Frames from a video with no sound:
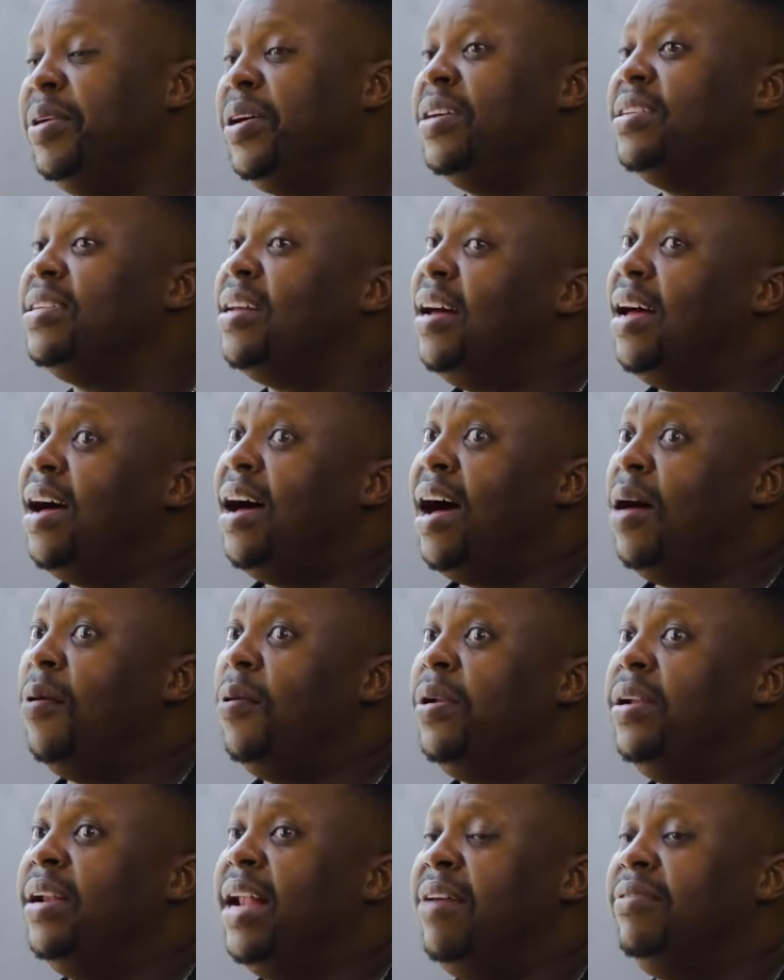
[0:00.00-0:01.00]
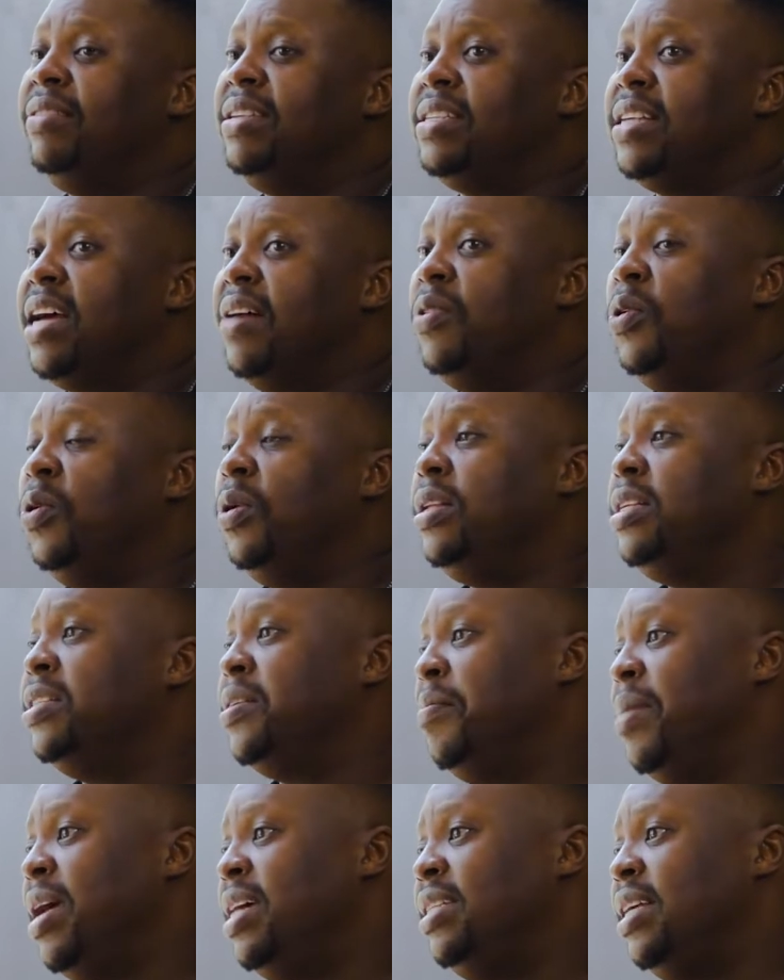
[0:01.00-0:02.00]
Because I wouldn't have discovered all
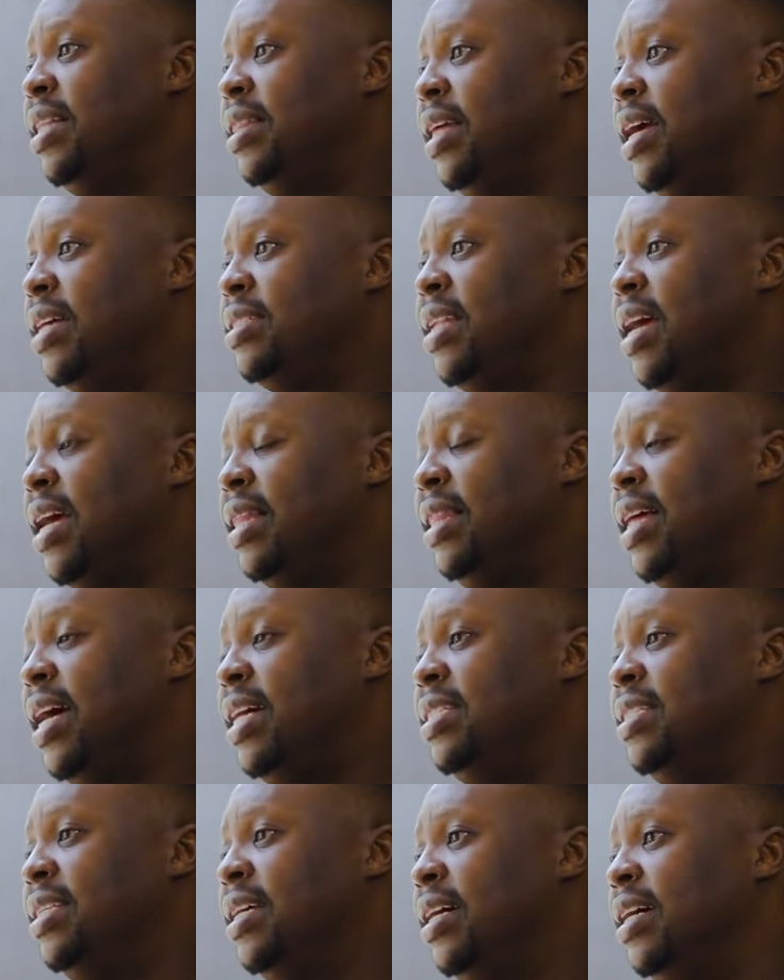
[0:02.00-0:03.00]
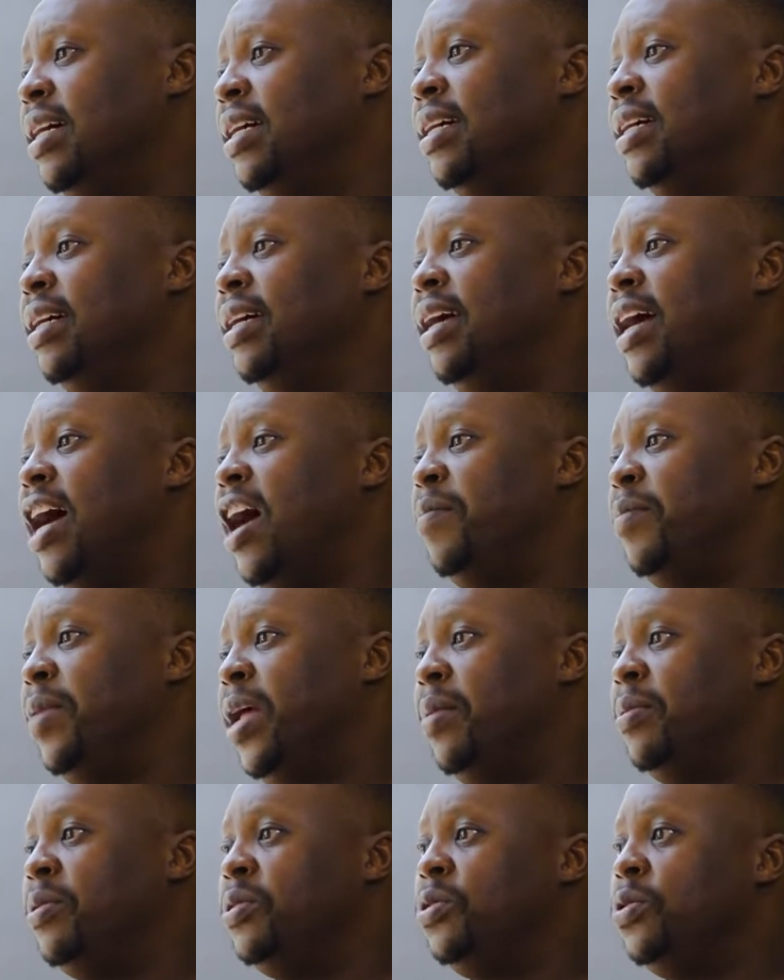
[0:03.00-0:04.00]
these amazing things like that I've been
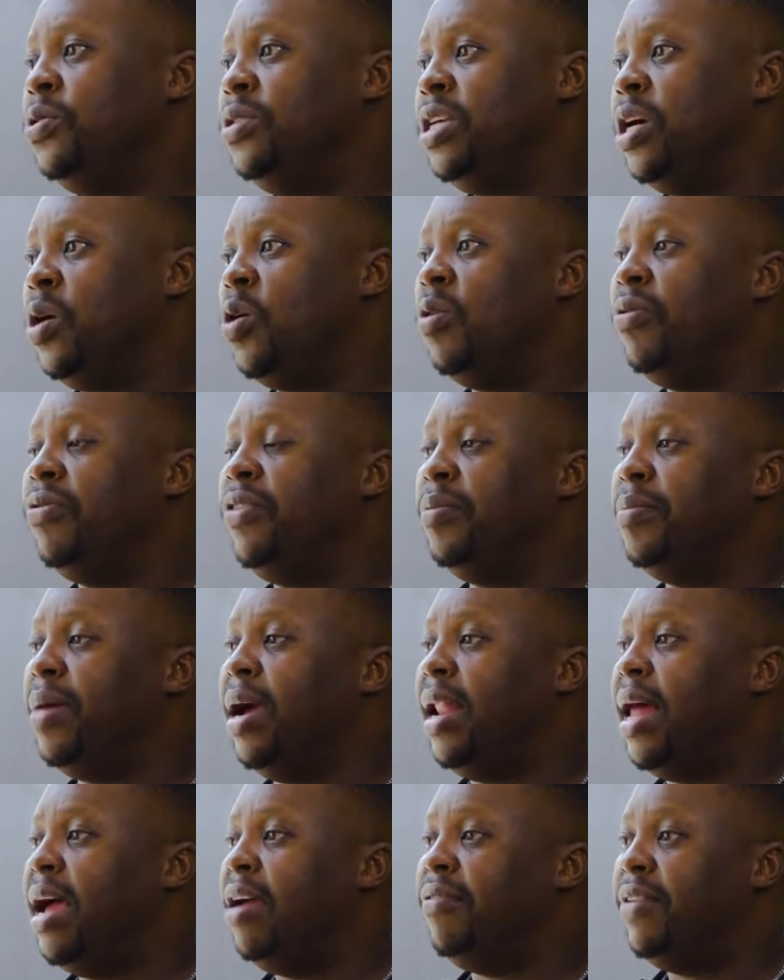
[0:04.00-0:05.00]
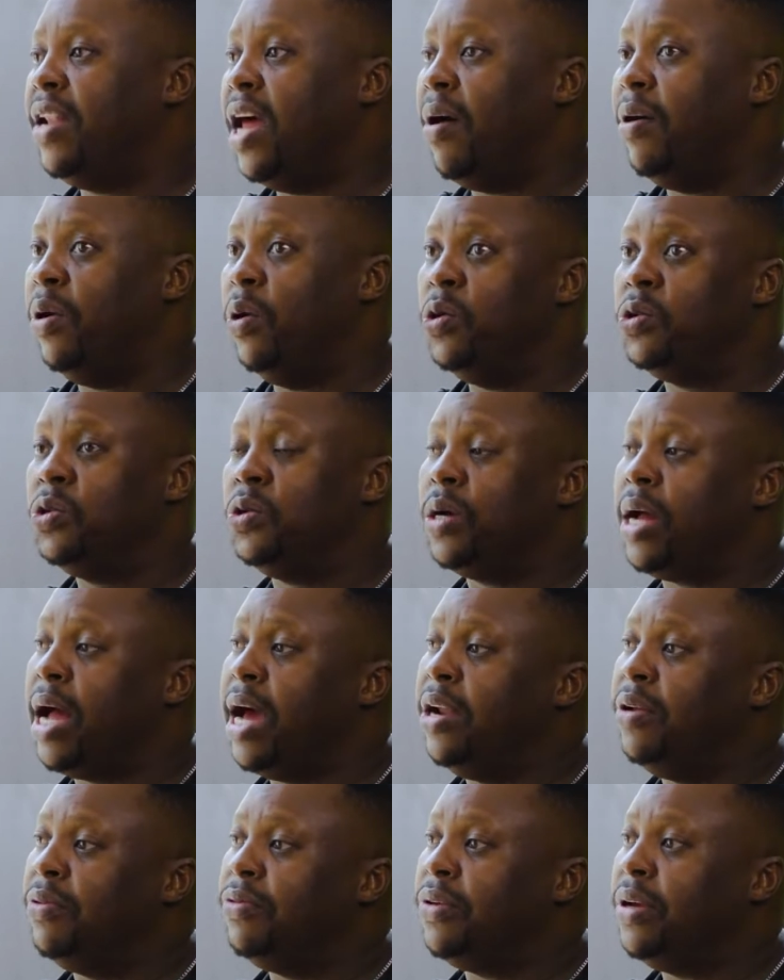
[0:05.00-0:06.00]
able to tick off in my life now, and also
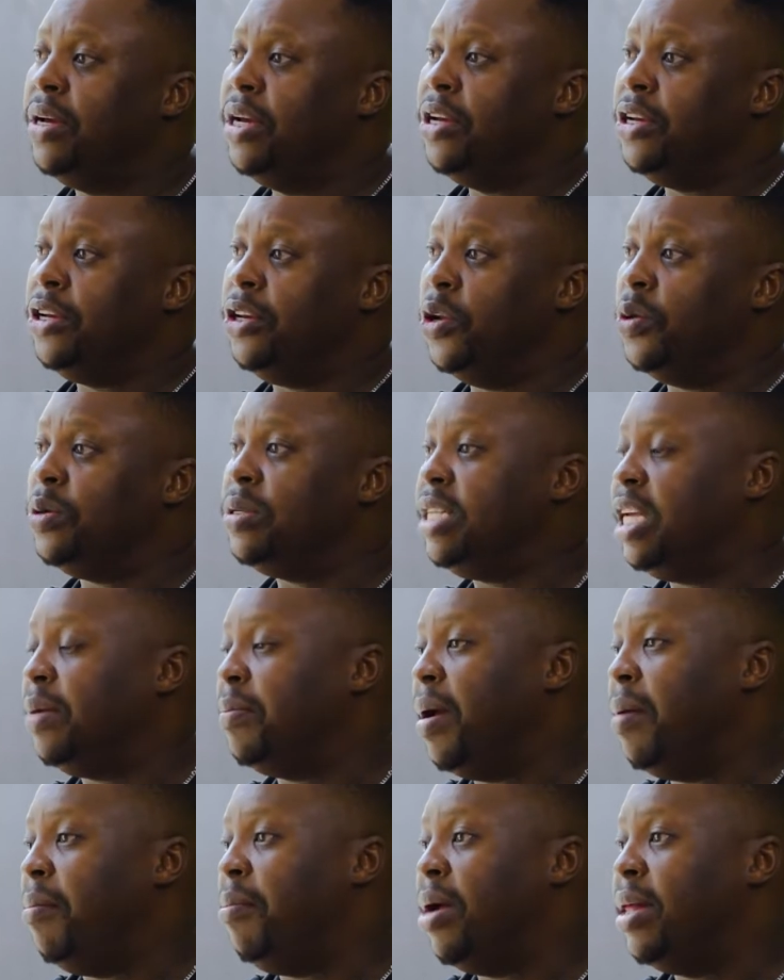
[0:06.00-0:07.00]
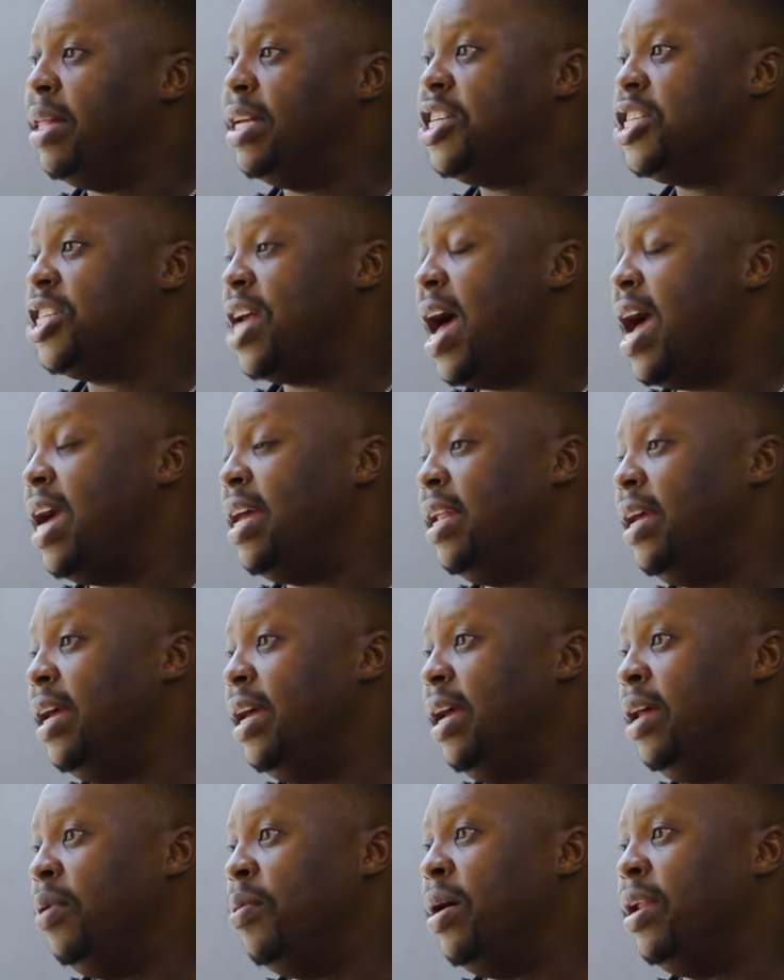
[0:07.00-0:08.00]
kind of, you know, seeing my brother
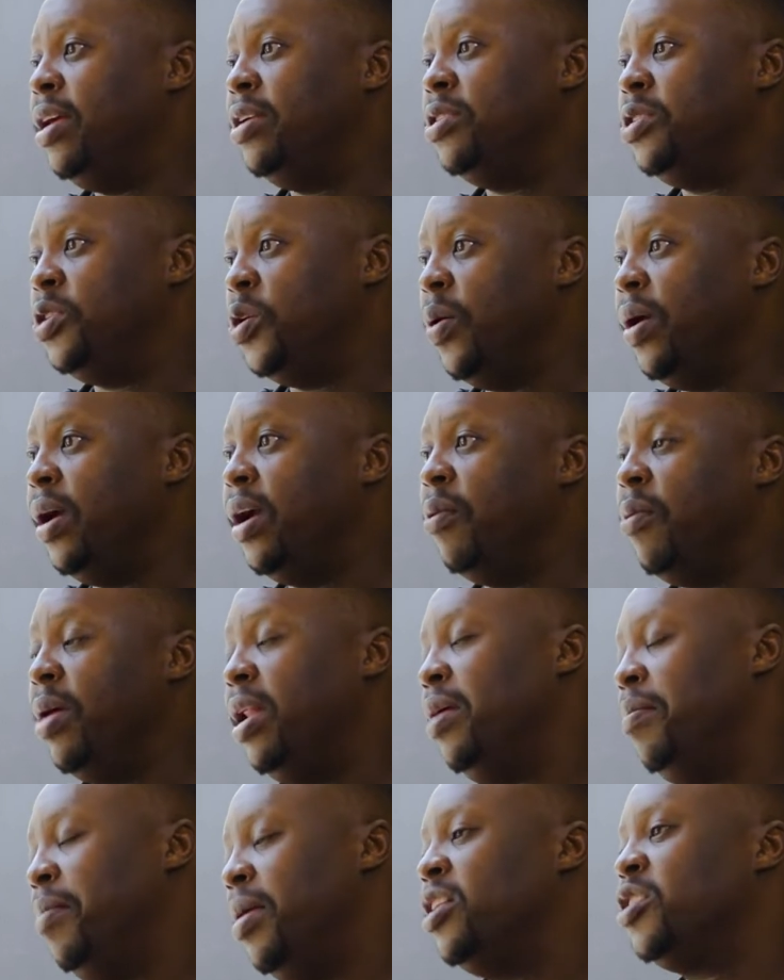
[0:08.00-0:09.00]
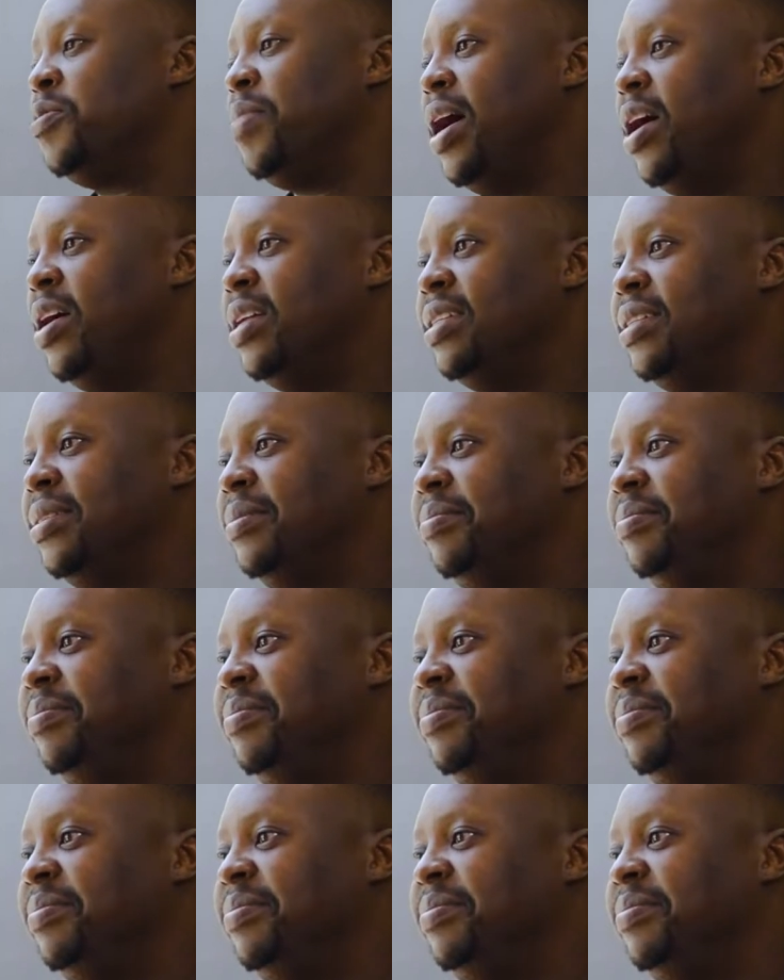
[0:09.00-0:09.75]
shine in what he's doing really melts my heart.